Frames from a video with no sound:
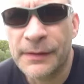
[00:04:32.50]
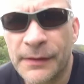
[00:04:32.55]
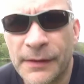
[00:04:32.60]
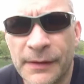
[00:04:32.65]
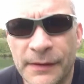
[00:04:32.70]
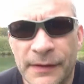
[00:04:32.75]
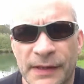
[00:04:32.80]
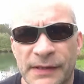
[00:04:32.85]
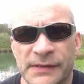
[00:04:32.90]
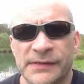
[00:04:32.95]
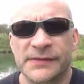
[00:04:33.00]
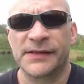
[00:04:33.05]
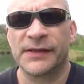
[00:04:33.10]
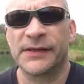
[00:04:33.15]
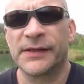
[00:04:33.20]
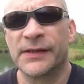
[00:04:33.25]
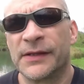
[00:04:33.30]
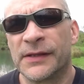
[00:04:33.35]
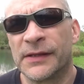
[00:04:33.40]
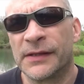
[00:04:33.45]

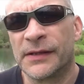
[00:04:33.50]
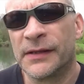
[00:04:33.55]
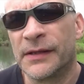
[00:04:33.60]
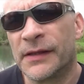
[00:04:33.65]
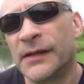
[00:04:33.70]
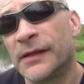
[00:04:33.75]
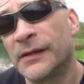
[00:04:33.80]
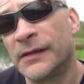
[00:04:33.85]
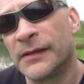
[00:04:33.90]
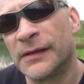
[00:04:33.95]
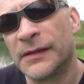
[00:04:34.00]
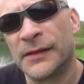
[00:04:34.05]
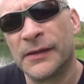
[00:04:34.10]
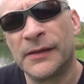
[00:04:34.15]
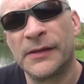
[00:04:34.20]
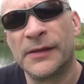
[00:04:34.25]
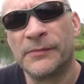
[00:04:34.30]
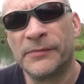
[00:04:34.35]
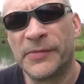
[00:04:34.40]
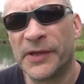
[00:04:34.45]
That
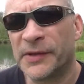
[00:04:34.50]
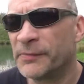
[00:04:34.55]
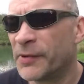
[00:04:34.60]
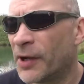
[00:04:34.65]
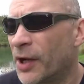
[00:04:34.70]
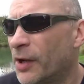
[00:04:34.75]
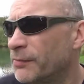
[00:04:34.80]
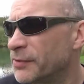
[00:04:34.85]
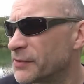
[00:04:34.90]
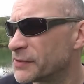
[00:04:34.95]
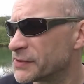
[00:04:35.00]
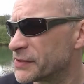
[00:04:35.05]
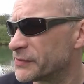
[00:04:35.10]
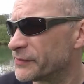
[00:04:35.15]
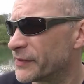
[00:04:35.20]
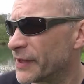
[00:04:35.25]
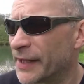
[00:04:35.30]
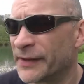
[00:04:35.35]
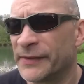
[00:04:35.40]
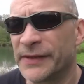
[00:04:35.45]
big barbel's
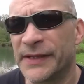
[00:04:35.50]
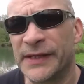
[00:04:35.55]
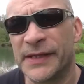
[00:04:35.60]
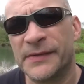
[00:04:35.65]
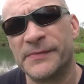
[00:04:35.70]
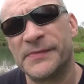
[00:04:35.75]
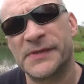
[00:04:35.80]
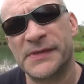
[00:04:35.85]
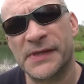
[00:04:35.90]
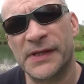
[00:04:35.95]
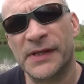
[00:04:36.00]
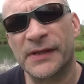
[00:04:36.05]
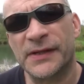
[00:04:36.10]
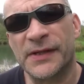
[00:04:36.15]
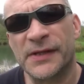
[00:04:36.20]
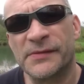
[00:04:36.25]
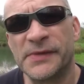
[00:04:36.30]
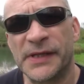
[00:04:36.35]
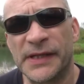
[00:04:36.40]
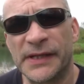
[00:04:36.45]
around, he keeps
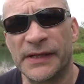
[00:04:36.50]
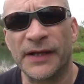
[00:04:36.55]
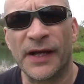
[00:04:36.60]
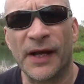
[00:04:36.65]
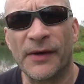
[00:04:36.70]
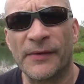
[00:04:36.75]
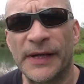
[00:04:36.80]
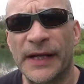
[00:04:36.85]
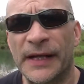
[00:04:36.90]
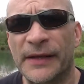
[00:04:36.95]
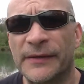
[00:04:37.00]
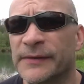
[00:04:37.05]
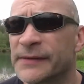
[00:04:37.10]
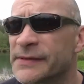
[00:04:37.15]
coming in and going out.